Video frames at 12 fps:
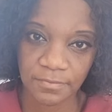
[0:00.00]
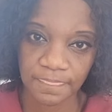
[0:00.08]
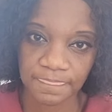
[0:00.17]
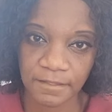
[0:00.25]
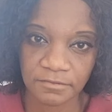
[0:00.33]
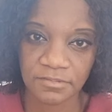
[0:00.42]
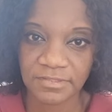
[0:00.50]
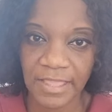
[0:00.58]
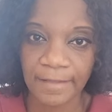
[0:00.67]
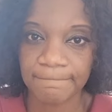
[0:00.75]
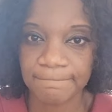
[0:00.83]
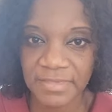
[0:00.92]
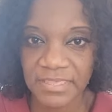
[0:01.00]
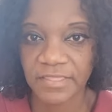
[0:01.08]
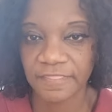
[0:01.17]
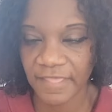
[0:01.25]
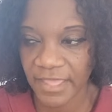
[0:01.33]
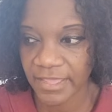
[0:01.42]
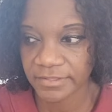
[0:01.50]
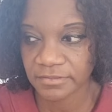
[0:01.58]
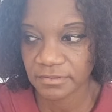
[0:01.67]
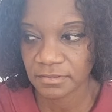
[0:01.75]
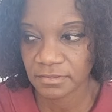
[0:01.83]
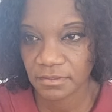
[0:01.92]
does not mean that
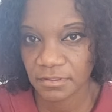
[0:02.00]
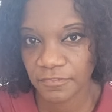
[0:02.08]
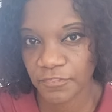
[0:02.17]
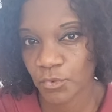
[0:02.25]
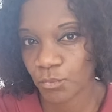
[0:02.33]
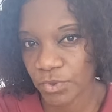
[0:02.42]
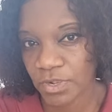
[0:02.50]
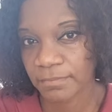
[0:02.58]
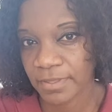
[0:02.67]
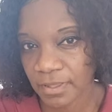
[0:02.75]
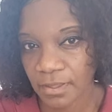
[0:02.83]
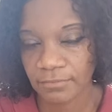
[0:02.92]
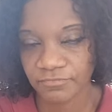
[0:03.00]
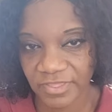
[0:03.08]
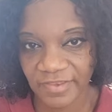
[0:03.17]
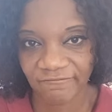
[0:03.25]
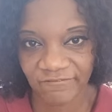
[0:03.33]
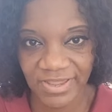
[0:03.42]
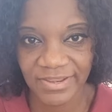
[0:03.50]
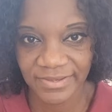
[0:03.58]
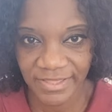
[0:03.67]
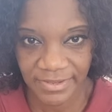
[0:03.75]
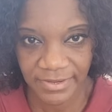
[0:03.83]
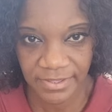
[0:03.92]
their will becomes
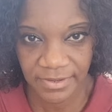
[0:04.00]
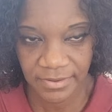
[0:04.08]
invalidated.